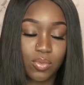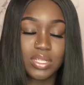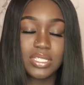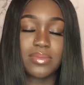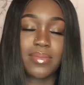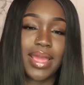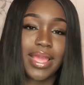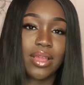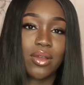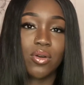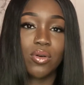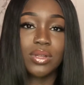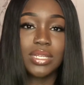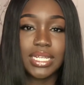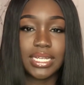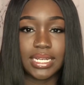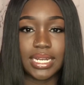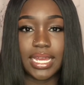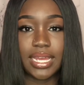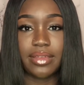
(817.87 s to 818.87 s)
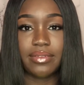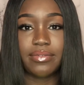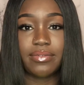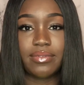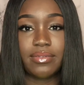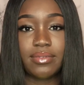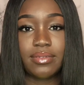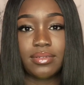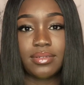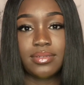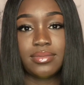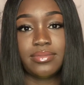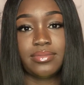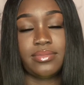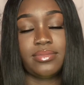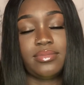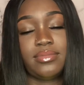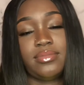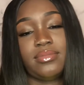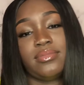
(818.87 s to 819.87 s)
What's my goal in life?
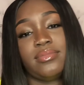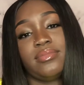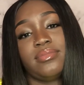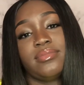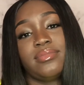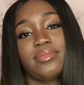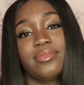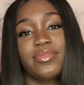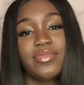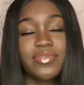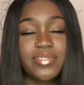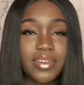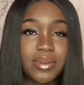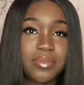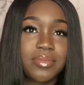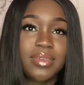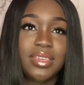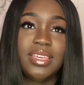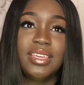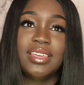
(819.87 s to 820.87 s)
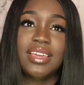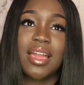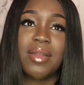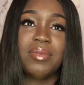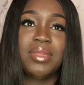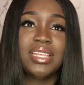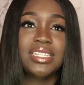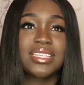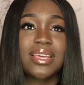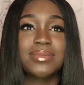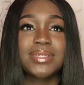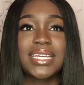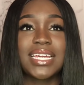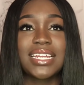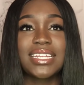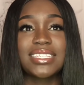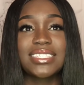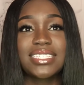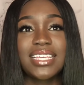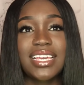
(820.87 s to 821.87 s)
Feel me? How many times I
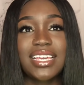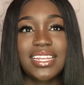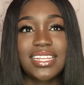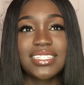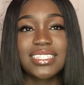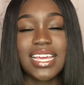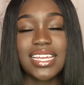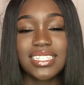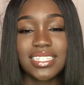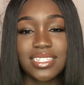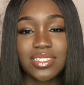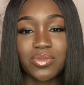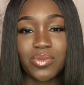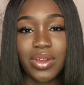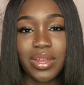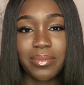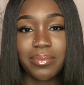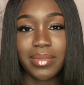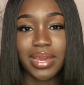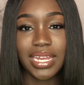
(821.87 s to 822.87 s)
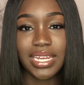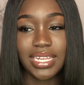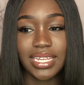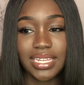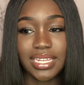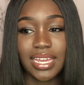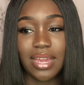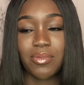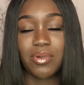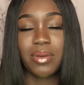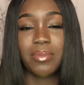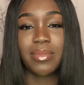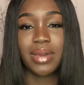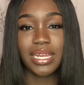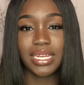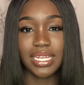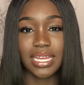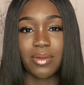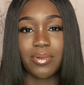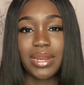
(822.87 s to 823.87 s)
gotta say this? I just want money. I want
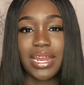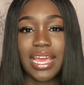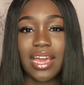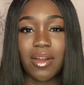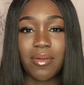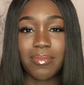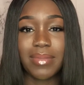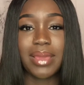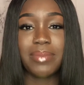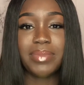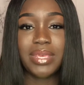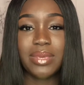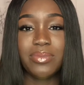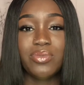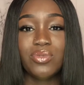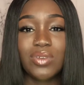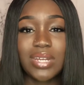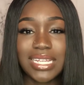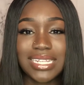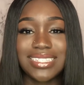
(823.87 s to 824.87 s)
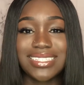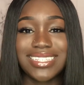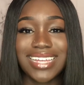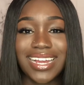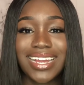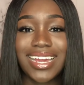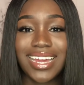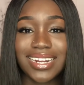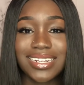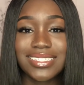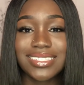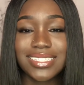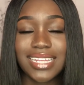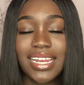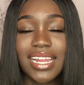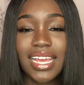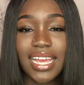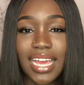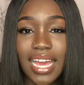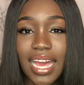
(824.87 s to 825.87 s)
money. I wanna help my people in Dakar,
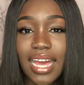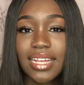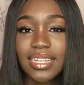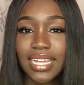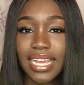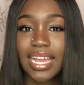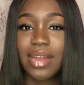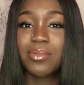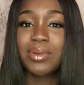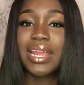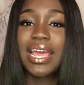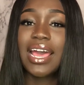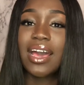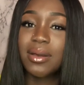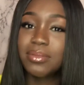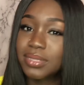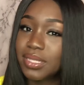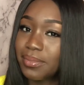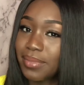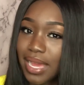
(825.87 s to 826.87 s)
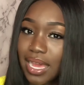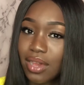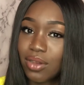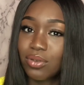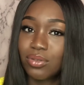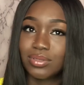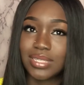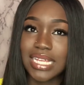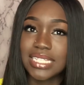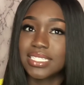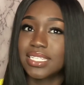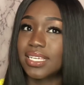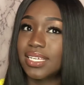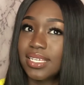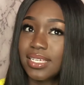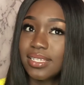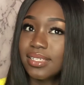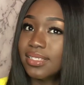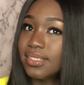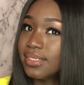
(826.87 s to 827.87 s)
Senegal. Like, I wanna help them out. That's
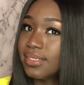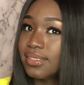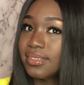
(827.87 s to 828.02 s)
it.